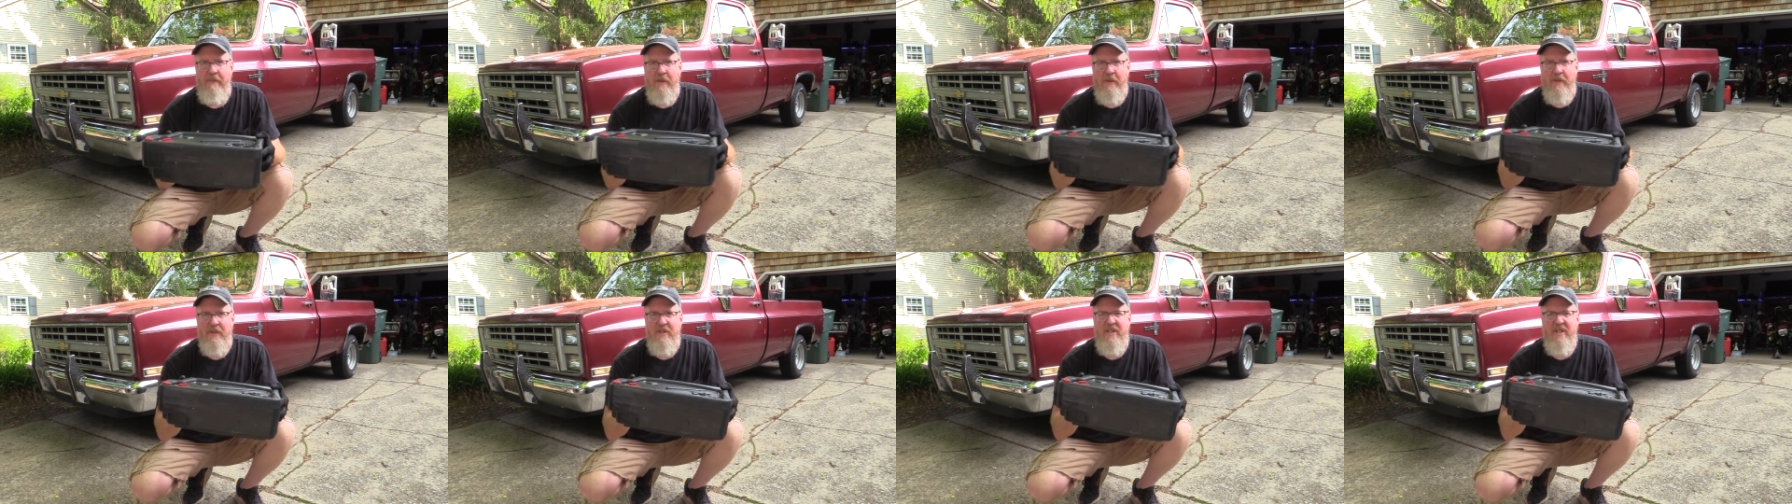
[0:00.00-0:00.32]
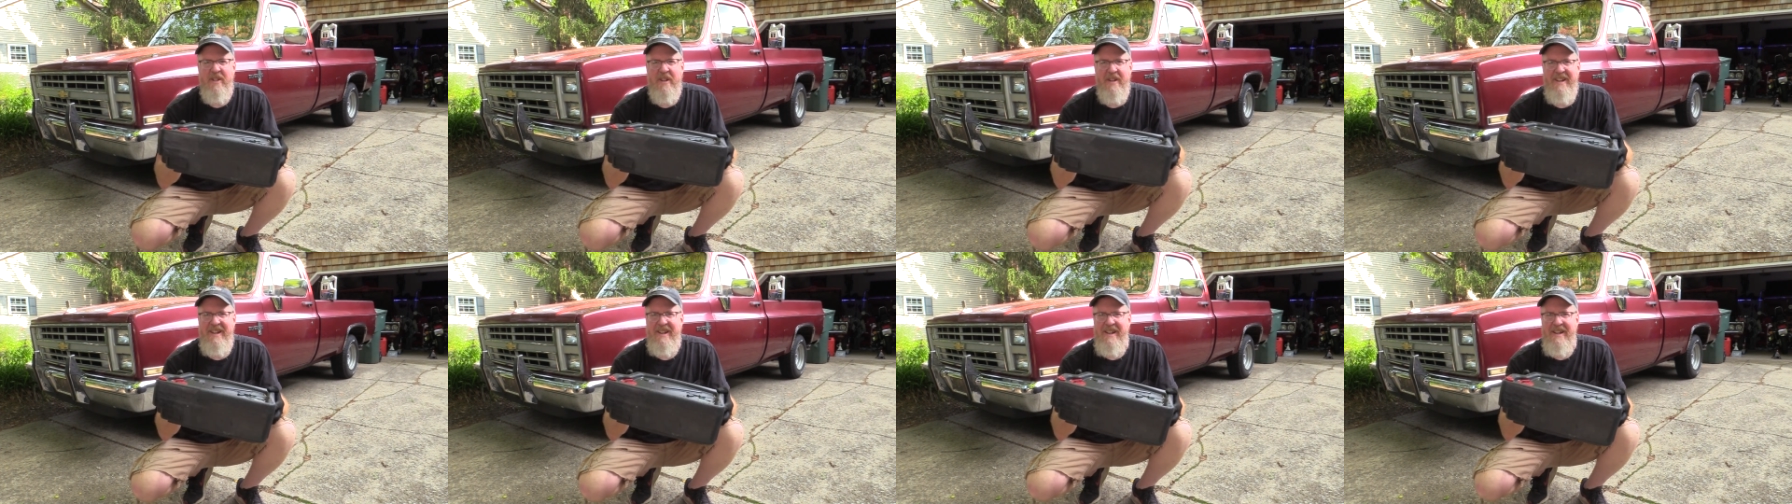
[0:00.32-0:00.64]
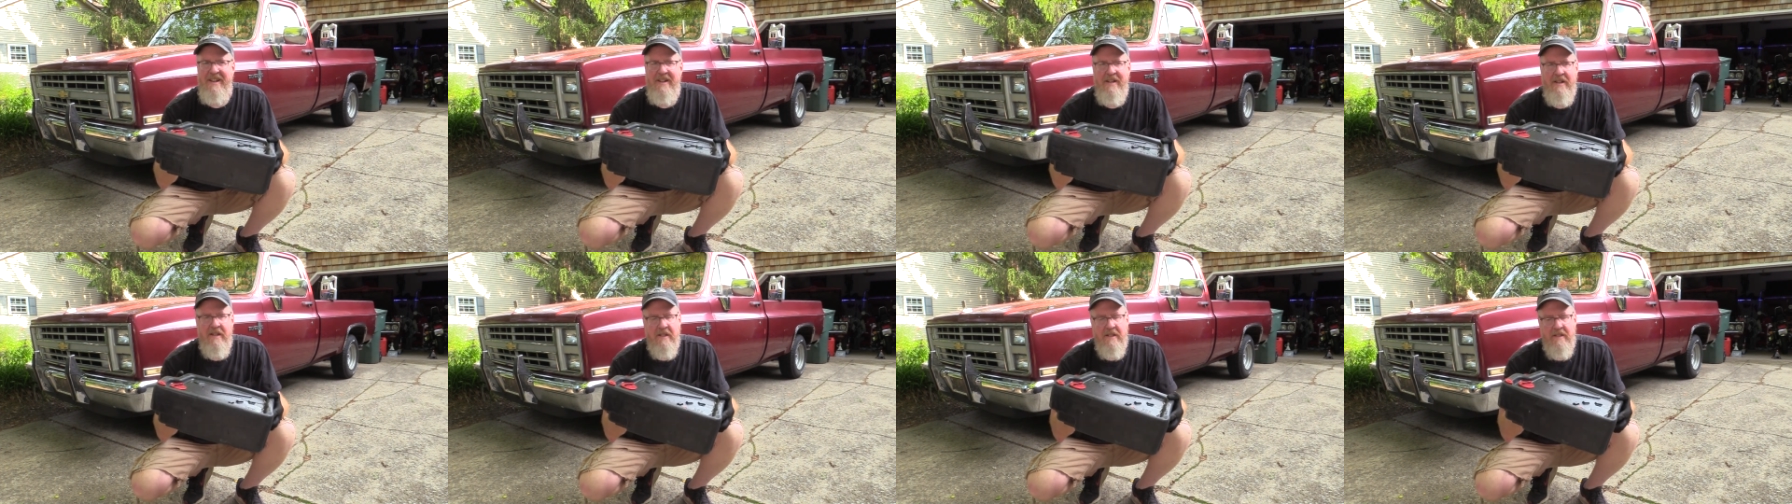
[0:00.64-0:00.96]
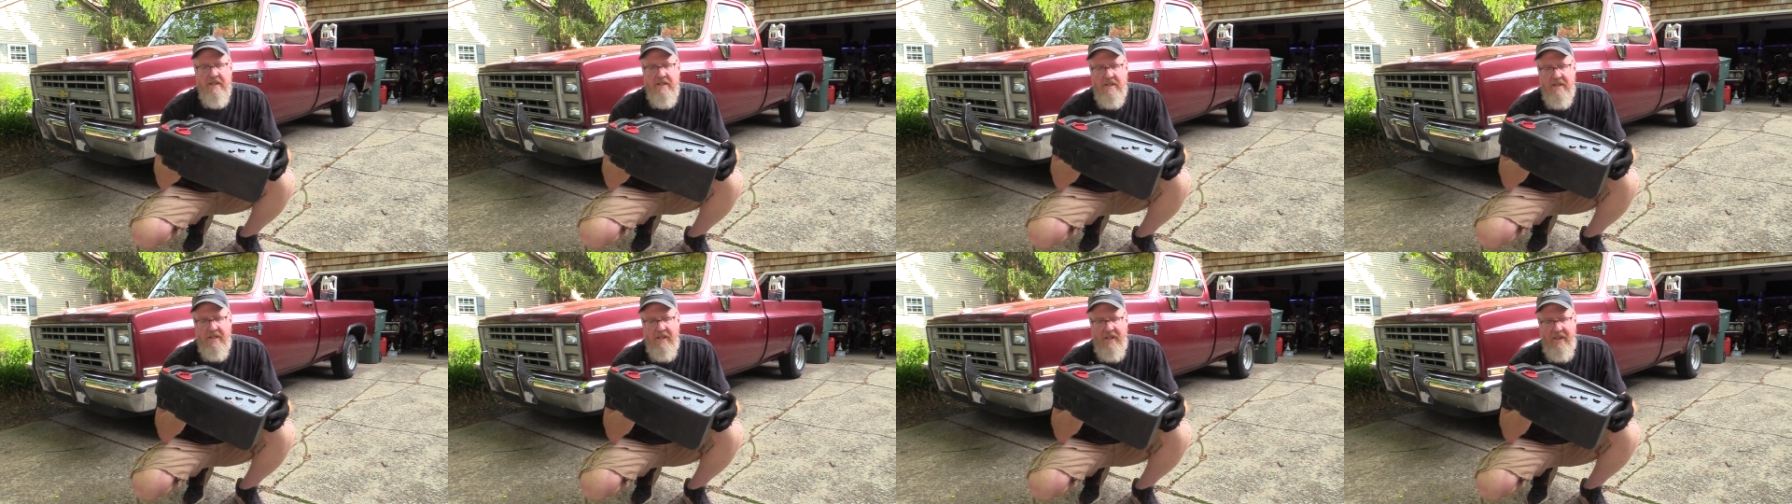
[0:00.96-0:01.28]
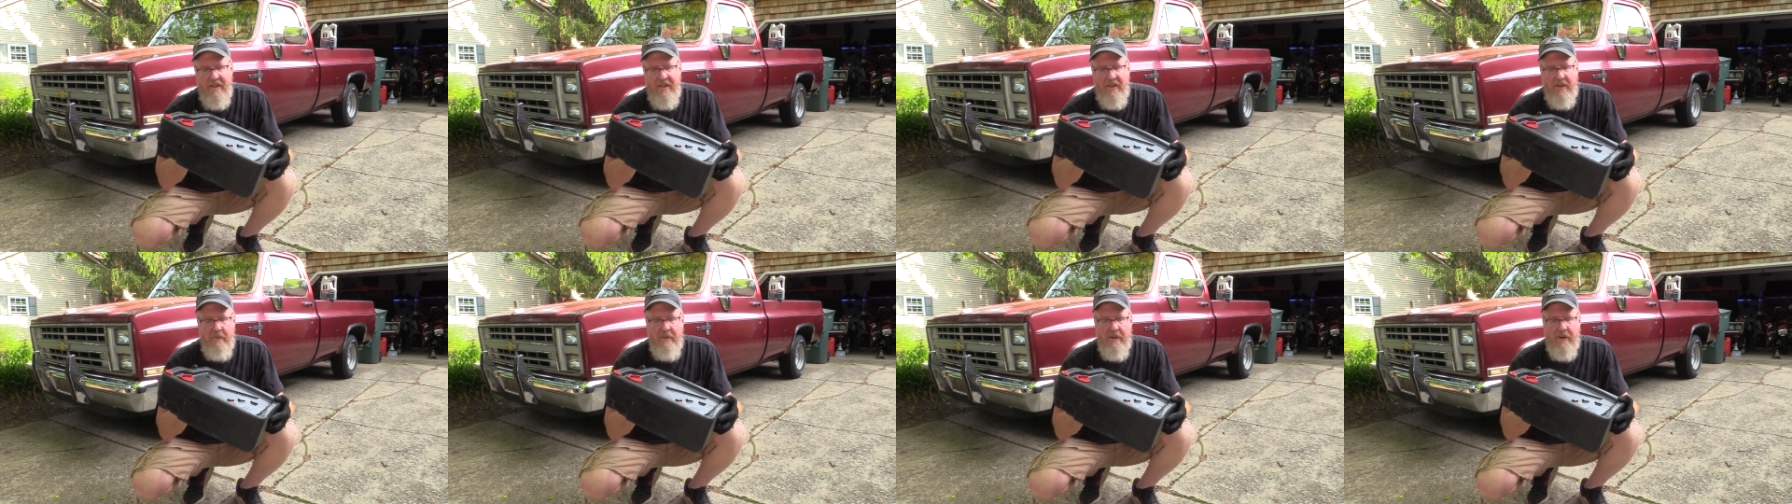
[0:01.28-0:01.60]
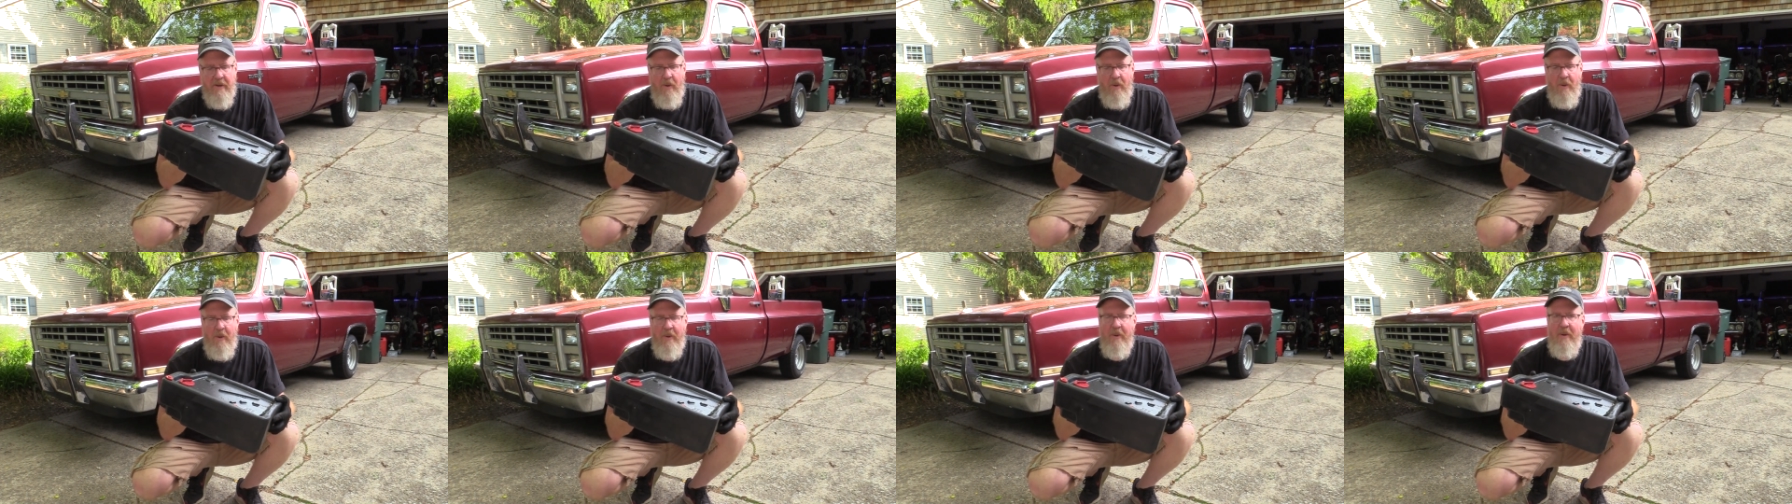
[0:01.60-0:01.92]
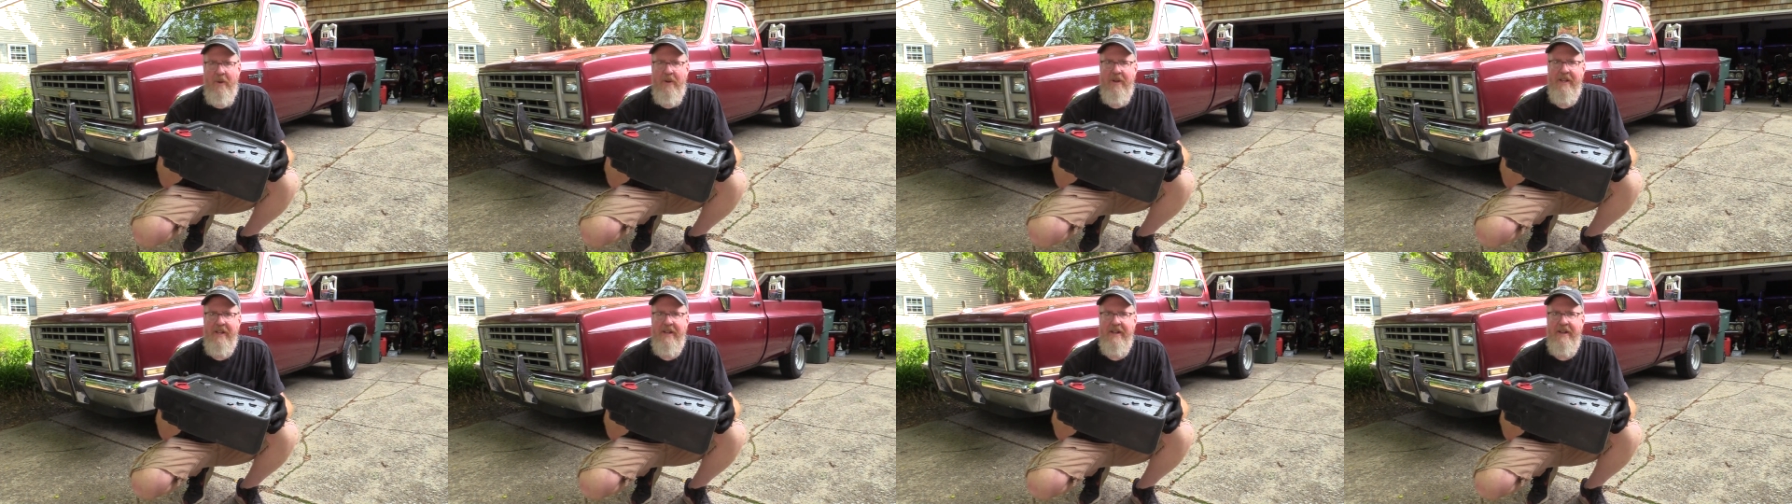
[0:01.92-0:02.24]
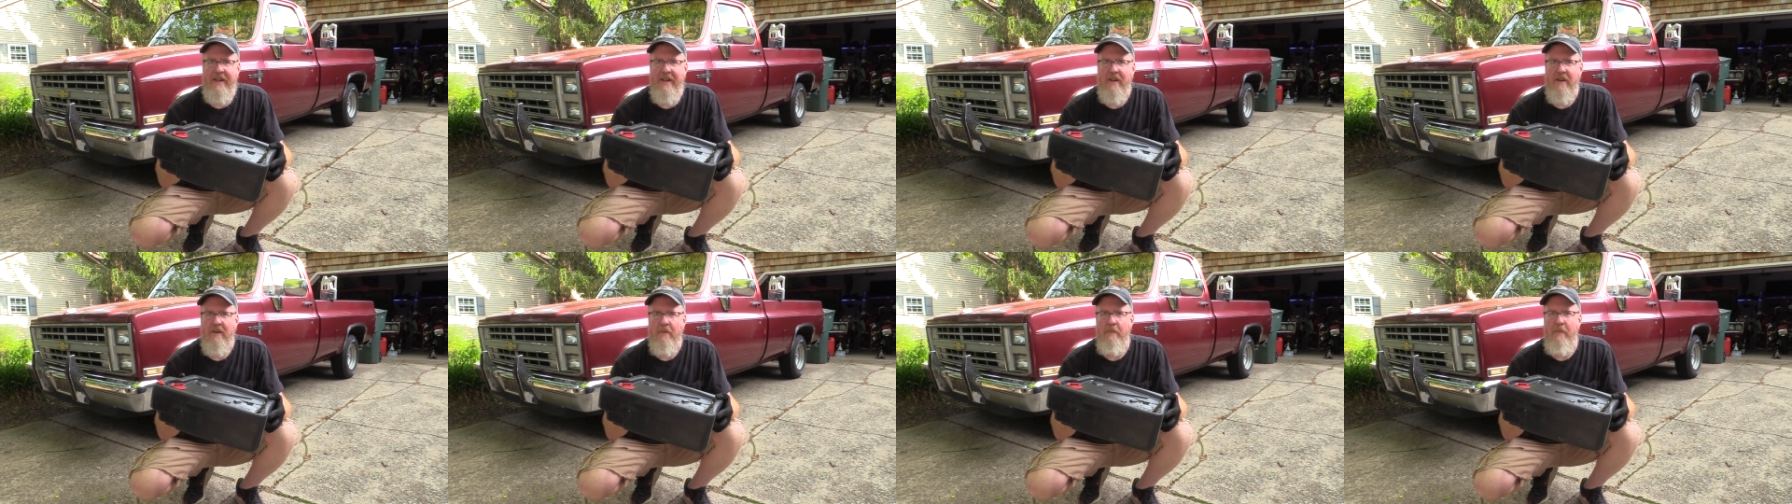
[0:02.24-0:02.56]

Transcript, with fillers: There's still a little bit old oil in here,